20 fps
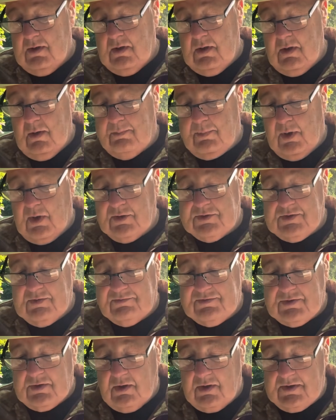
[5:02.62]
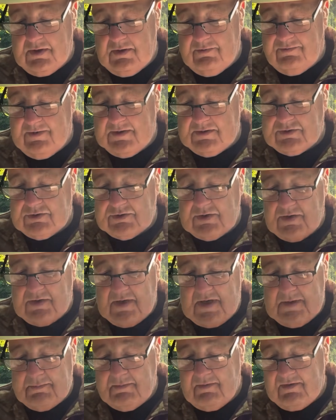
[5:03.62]
party of Tory defectors in the
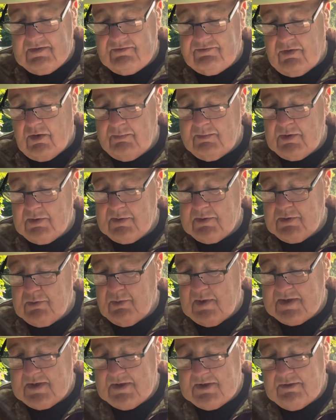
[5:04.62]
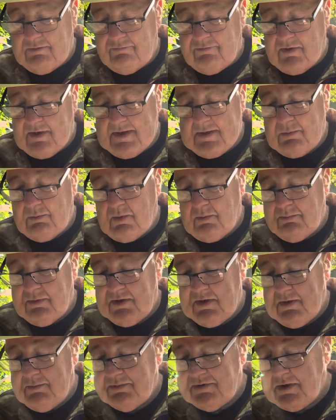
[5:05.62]
name of reform are going to do anything for anyone but
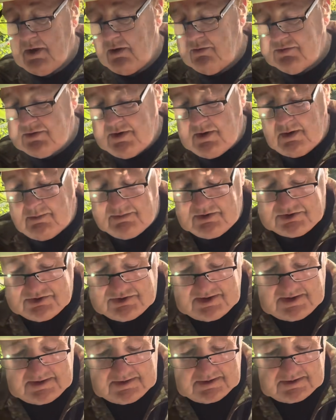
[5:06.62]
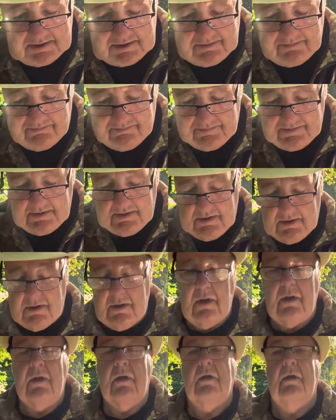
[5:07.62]
themselves, they are mistaken.
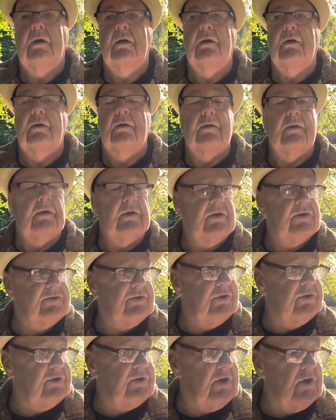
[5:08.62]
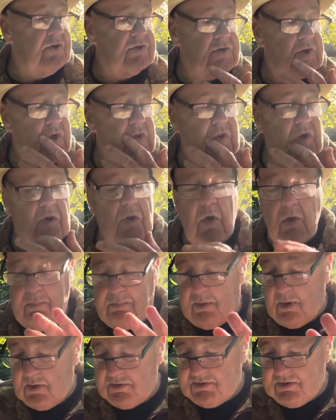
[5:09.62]
Here's the gist. The wrong
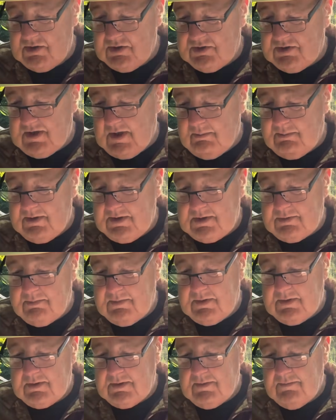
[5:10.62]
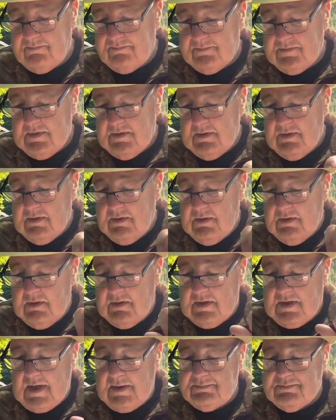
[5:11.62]
party establishment,
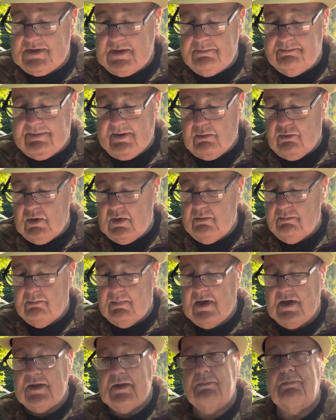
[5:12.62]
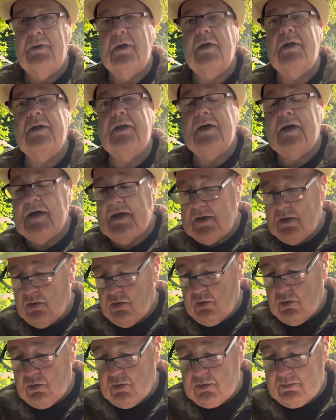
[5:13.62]
kept in power by the
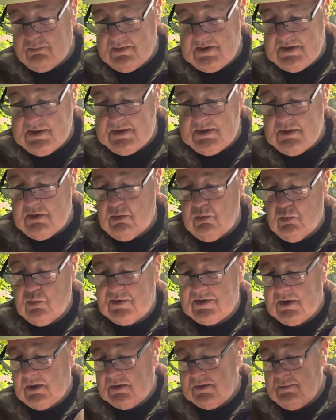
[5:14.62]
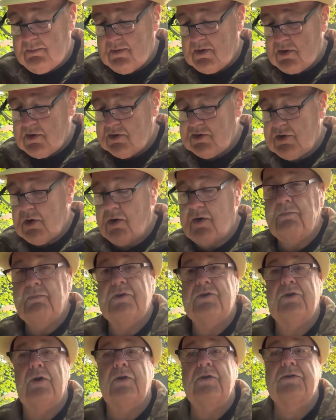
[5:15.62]
billionaire-owned media who tell the
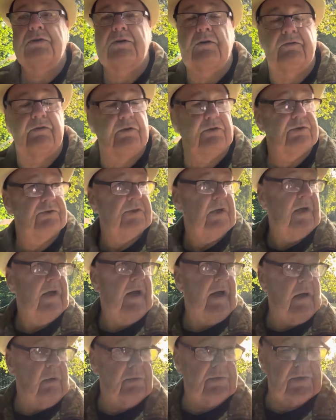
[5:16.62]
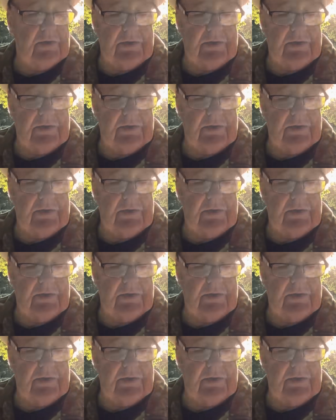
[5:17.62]
majority of us how to